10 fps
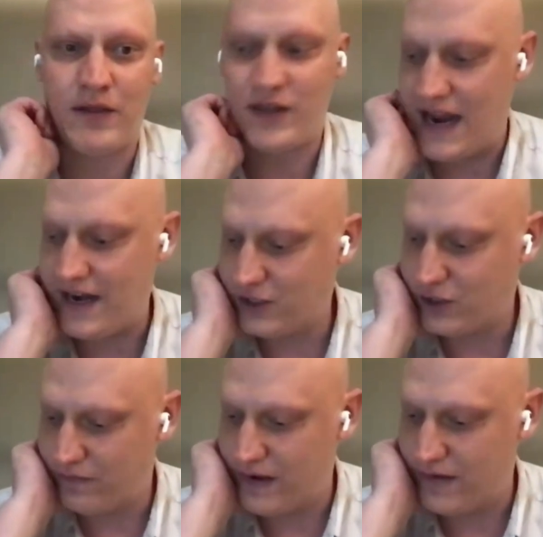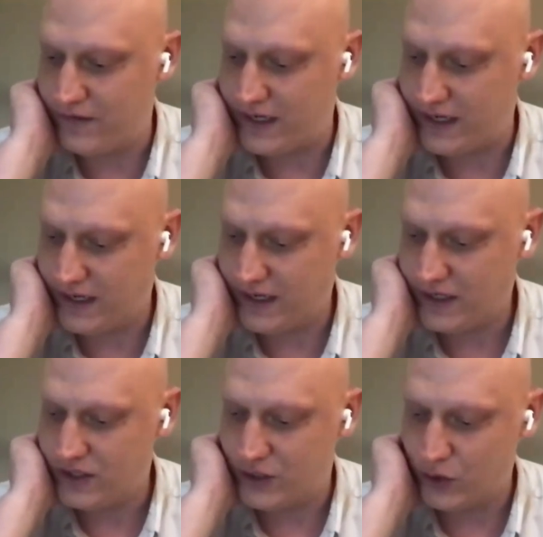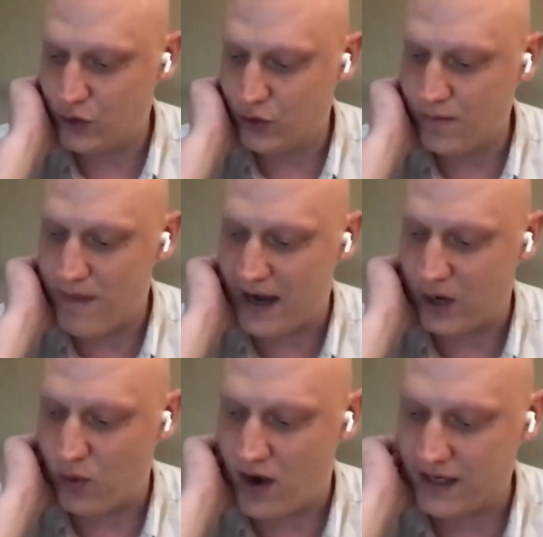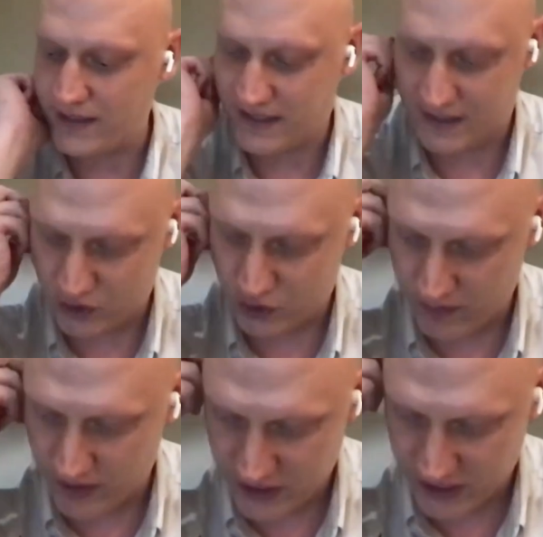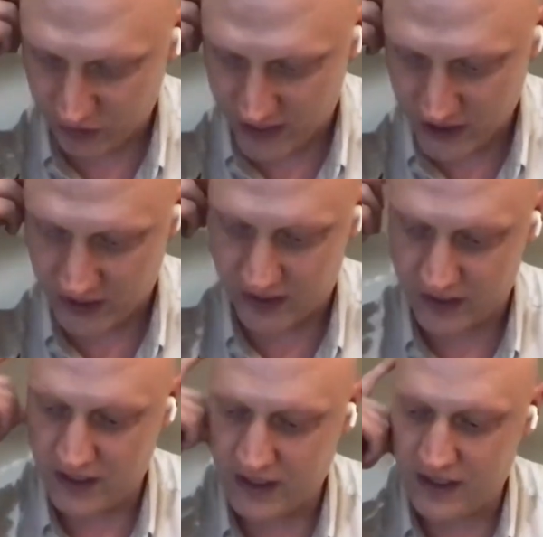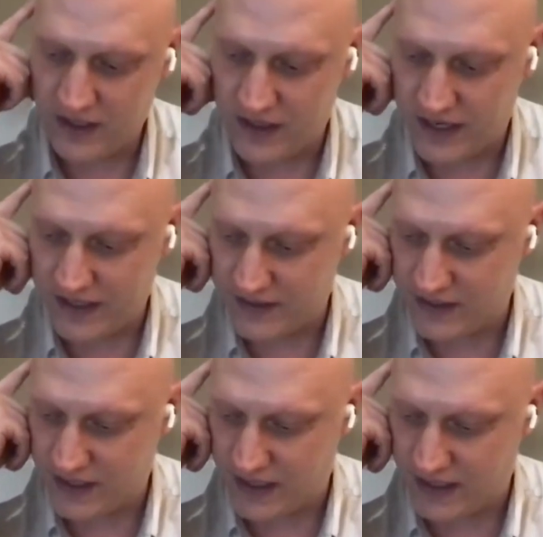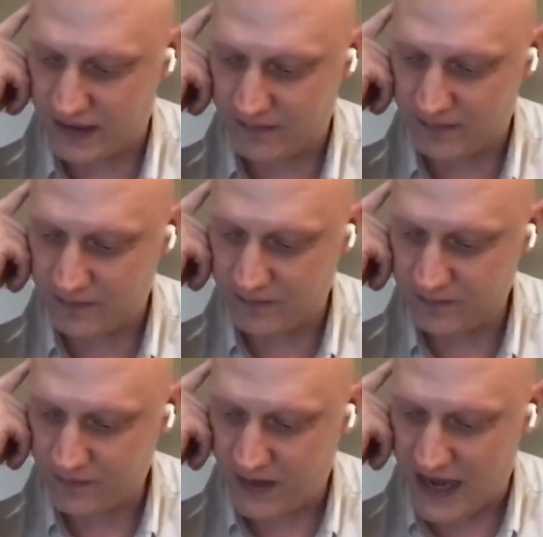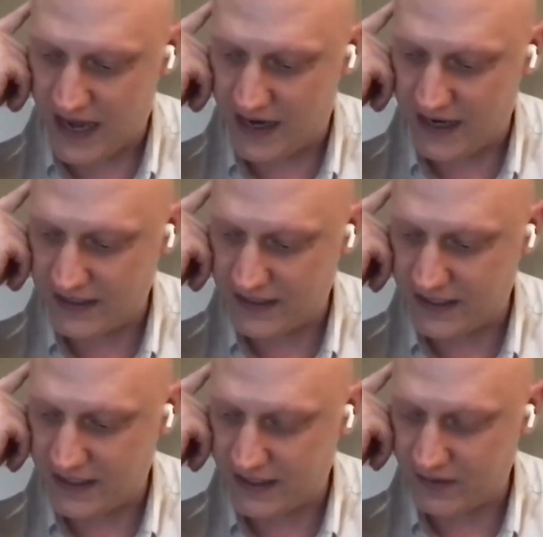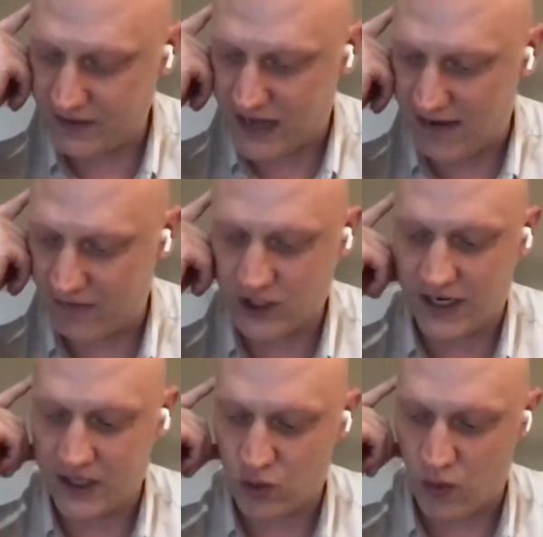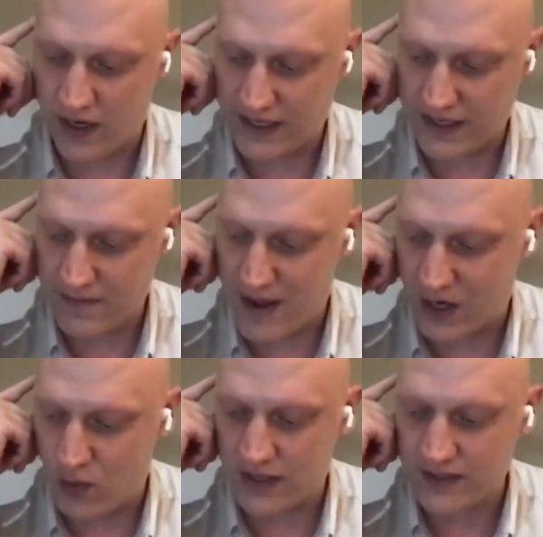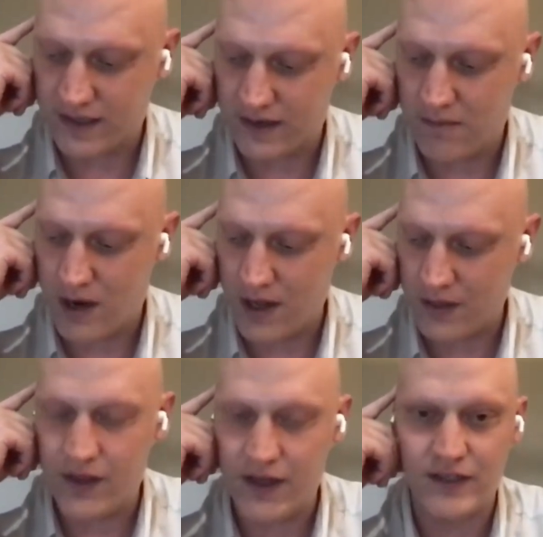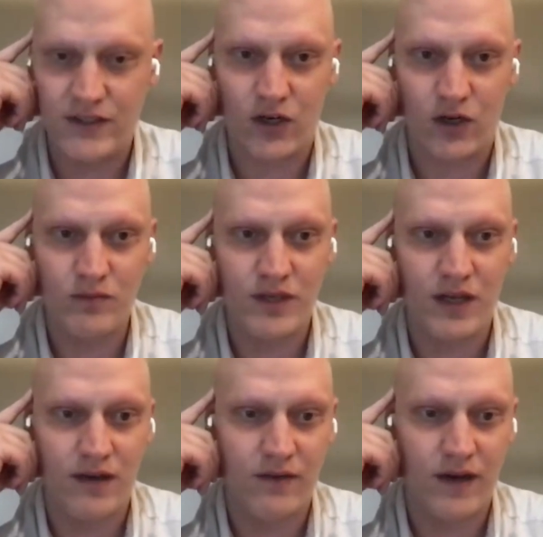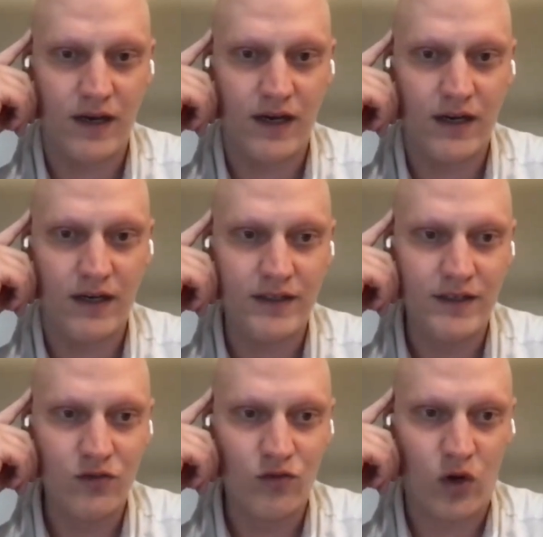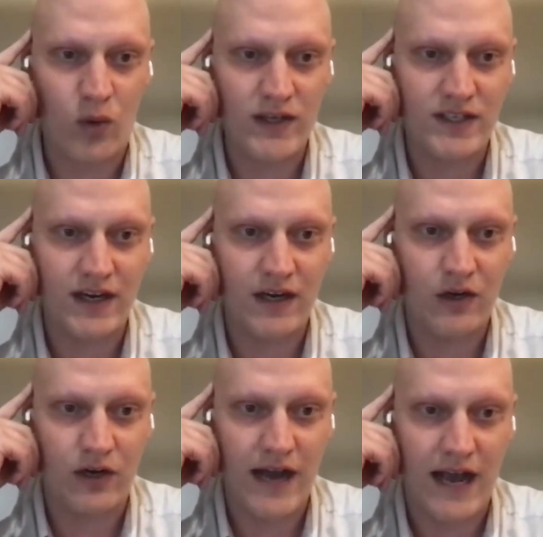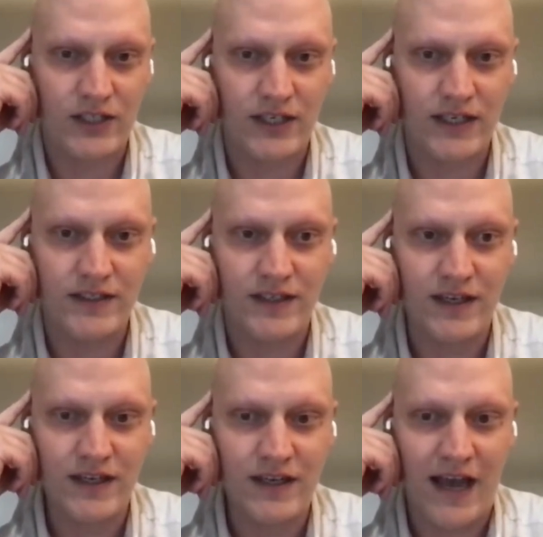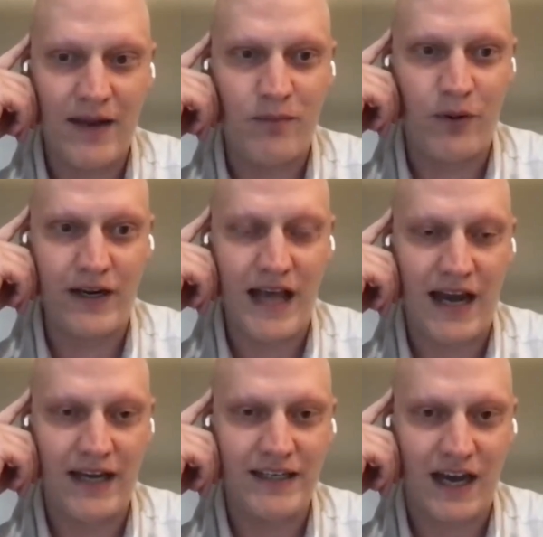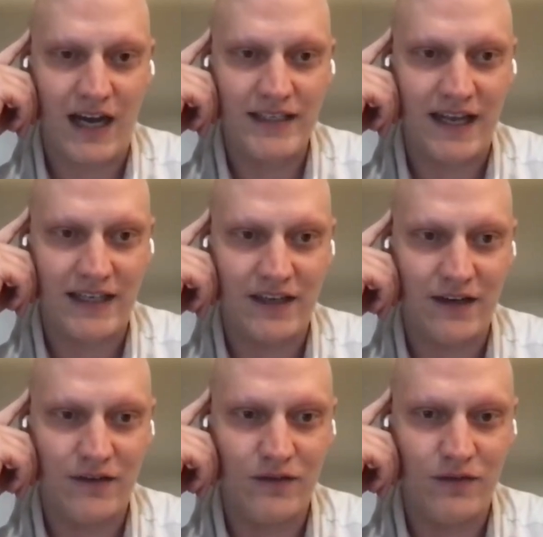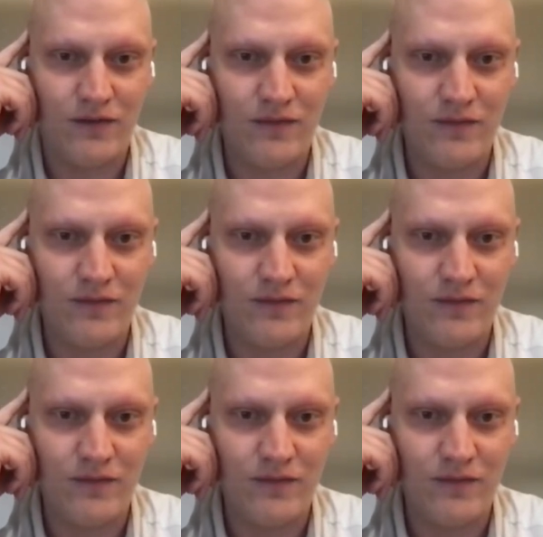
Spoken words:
about the 852 megawatts in distributed generation, this 18, let's average it at 20 megawatts a month in terms of requested interconnections, and putting that into context of